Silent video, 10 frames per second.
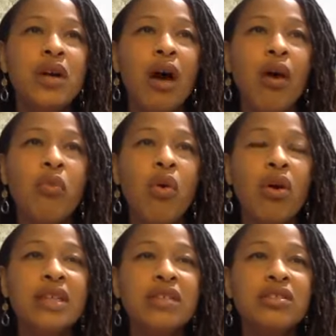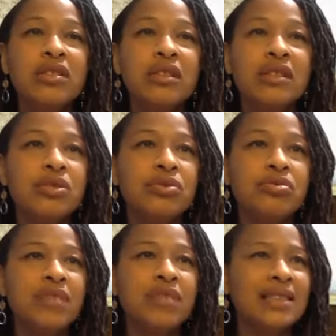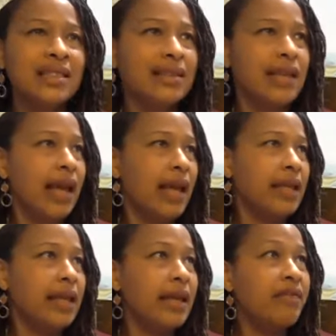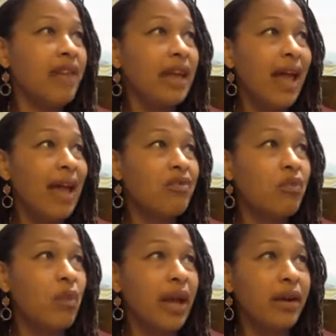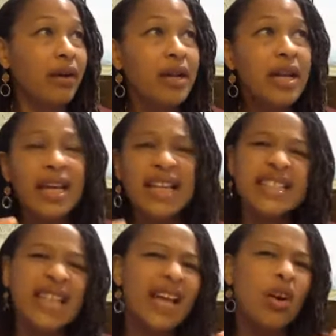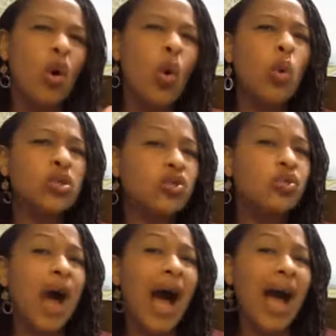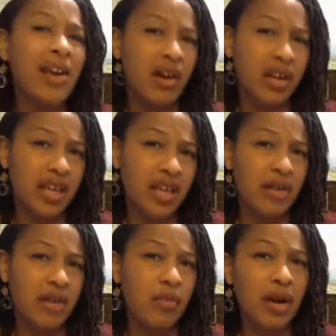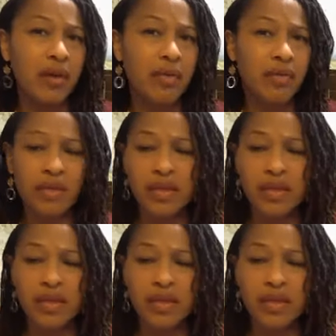are wanting to, let's just say, live a life where it's that old school hierarchy, where